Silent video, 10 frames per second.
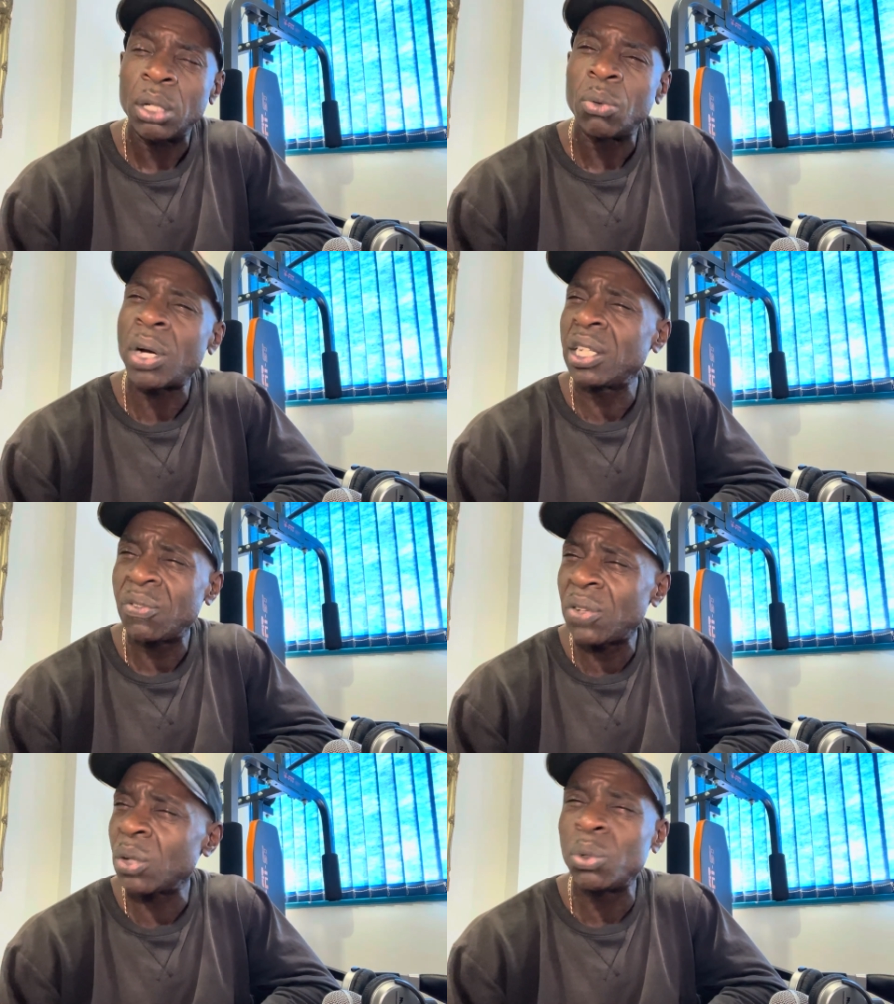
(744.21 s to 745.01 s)
why the
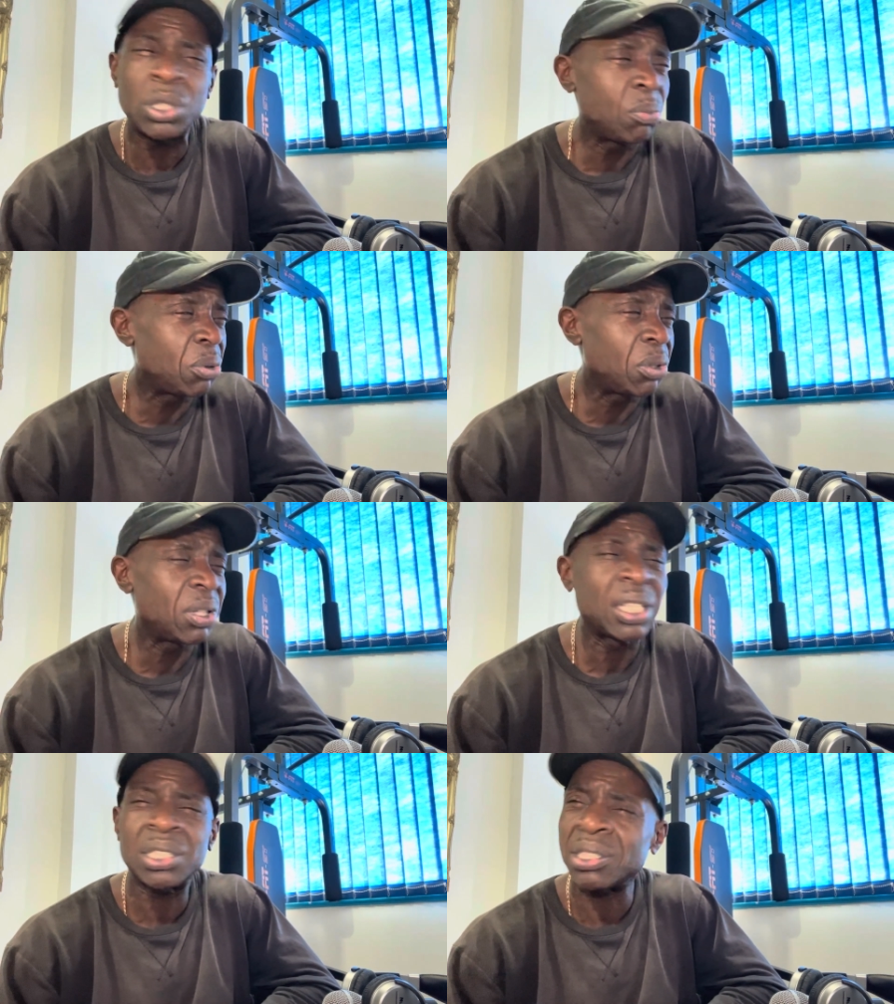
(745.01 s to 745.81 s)
fuck would you
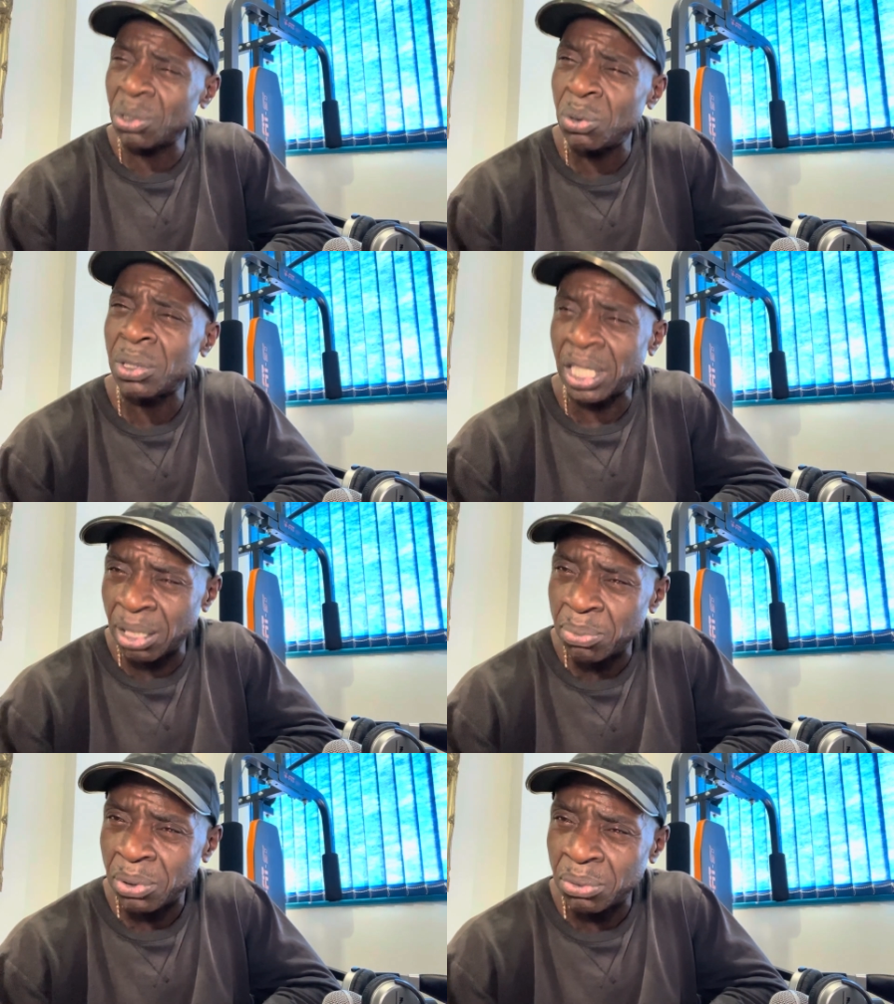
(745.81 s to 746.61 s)
put a school
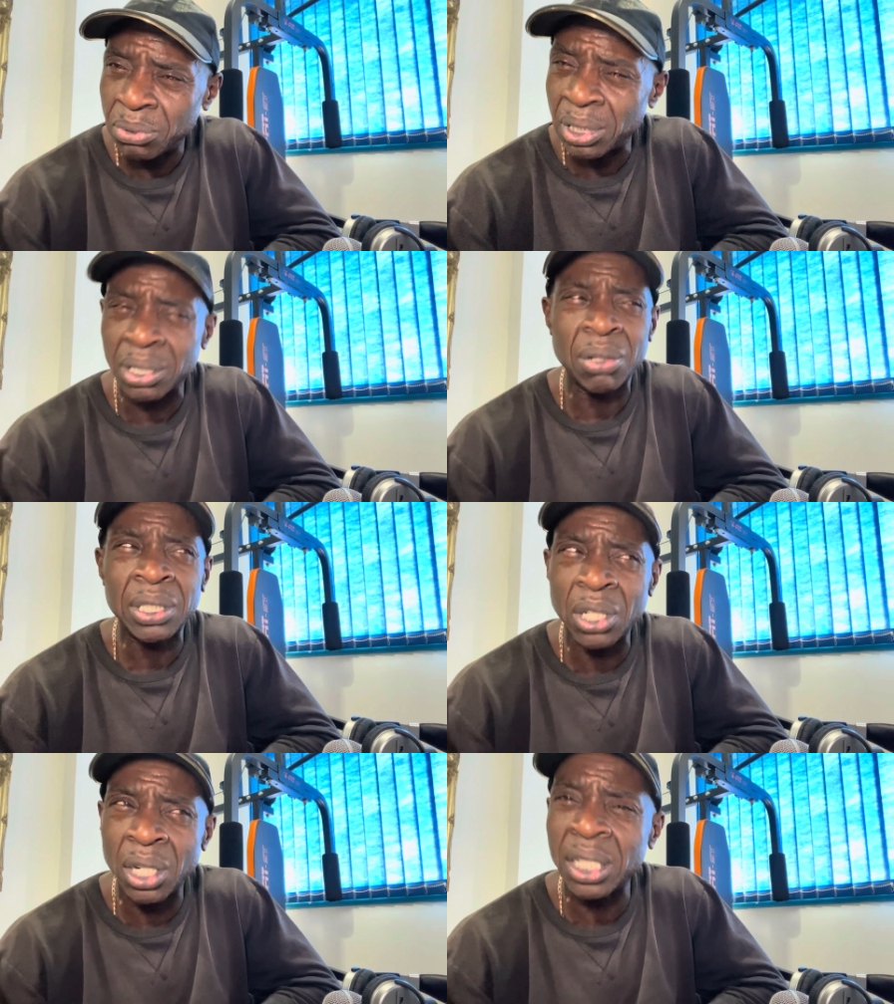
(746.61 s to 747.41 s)
up that's only
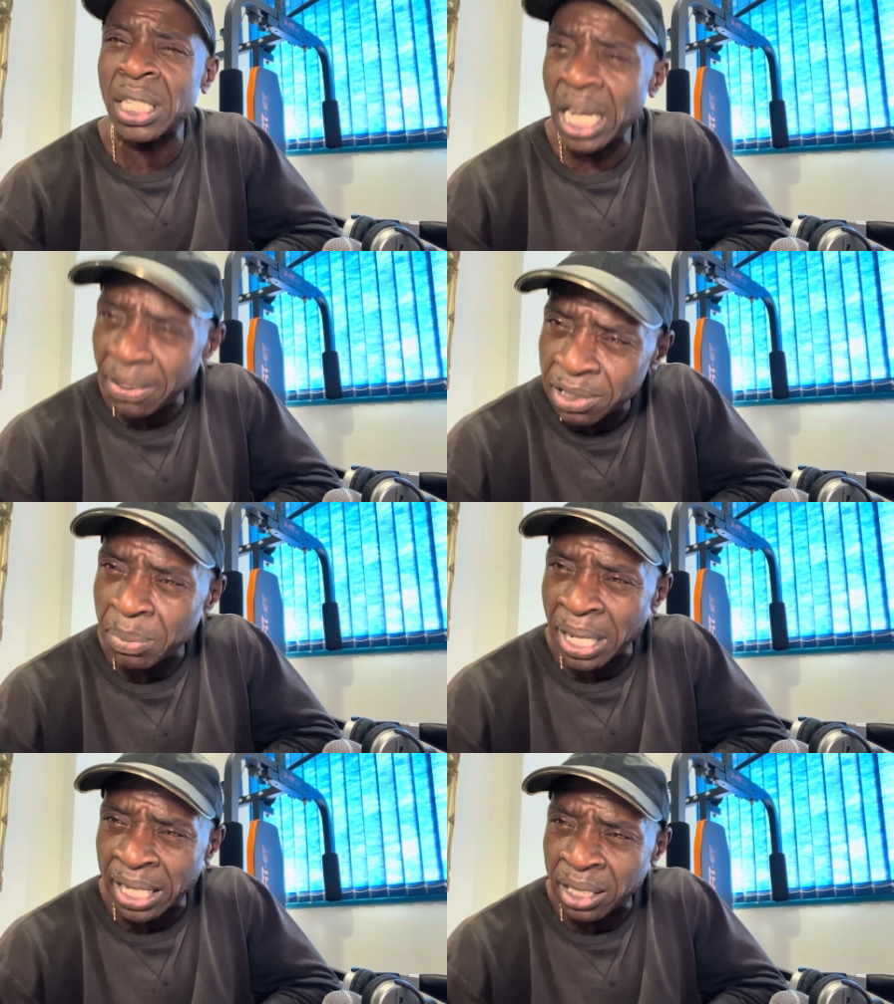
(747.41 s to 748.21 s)
got a
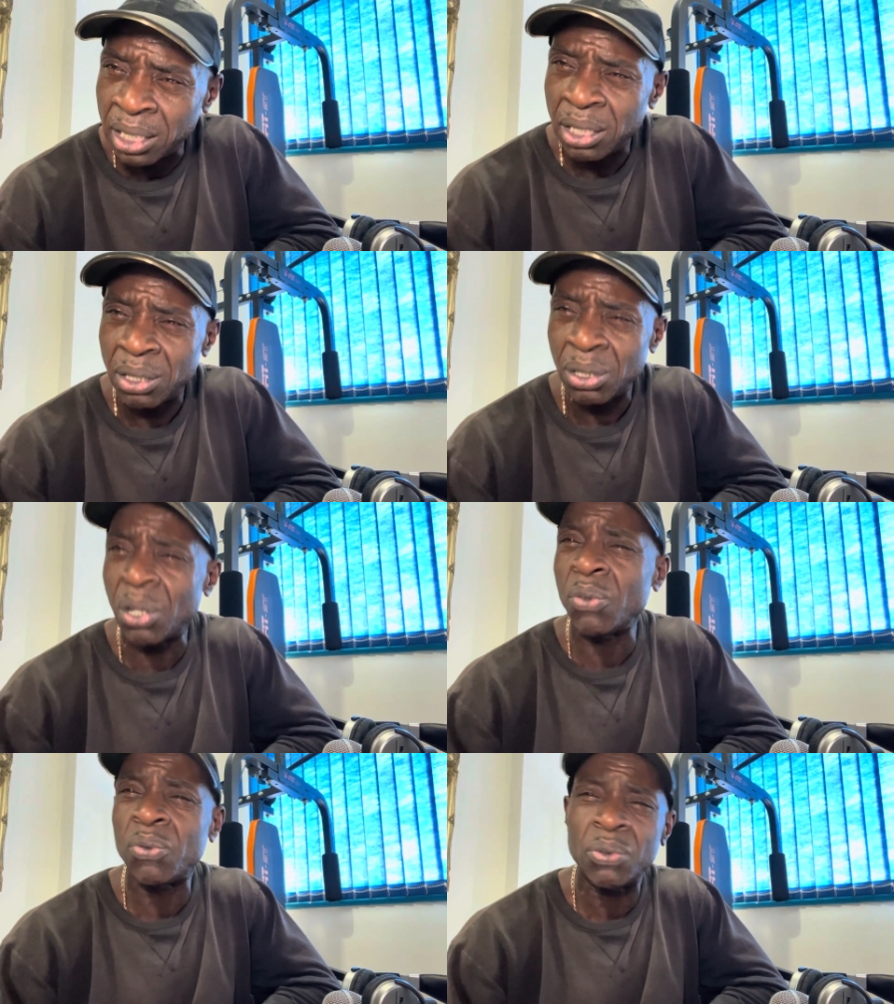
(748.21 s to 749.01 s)
lifespan
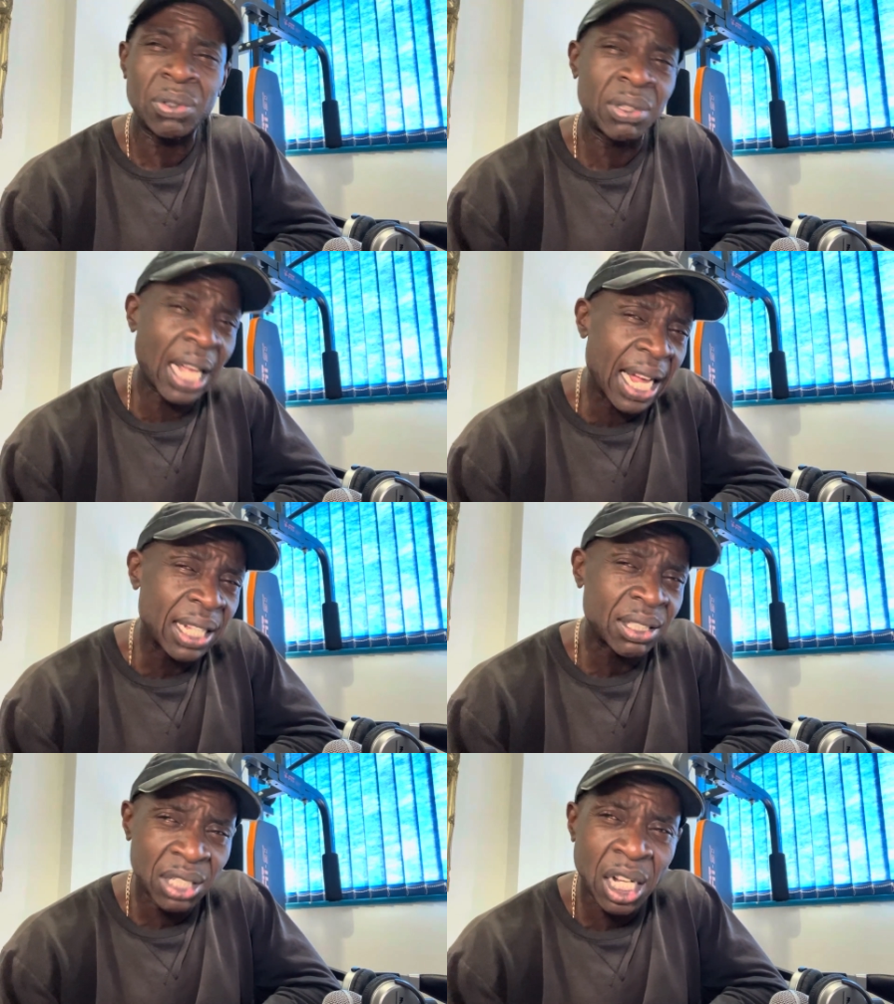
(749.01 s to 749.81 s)
of that
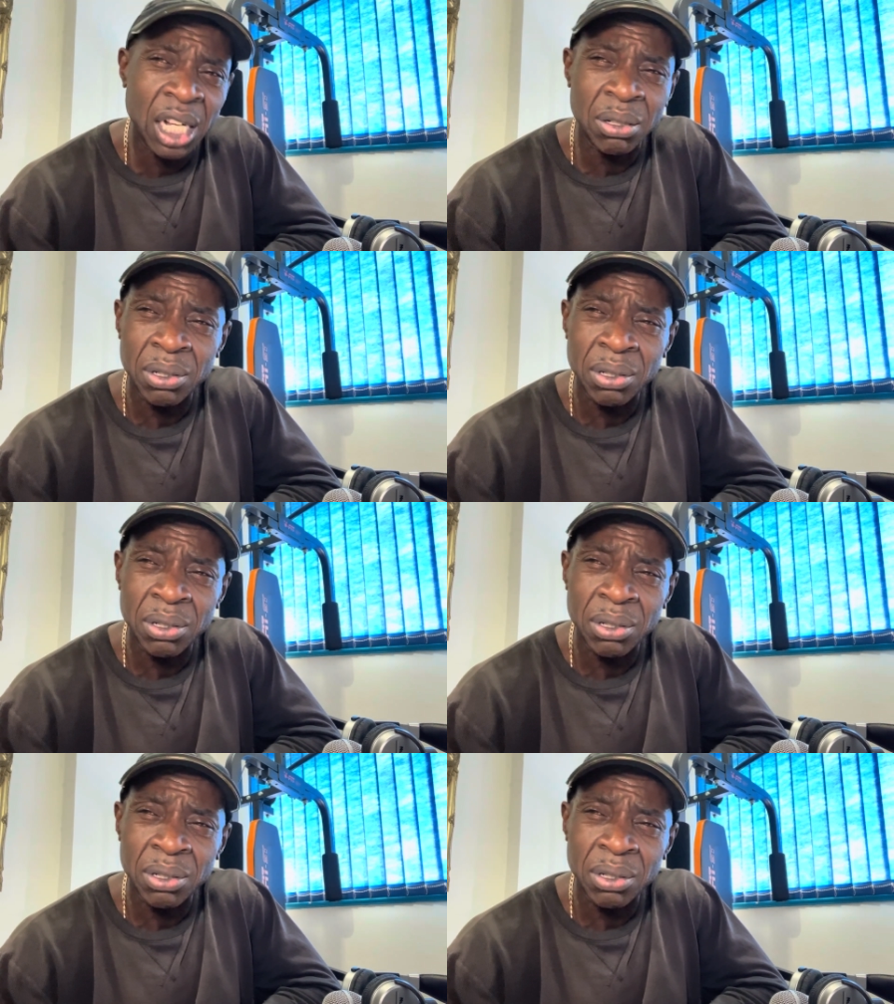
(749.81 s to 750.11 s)
type?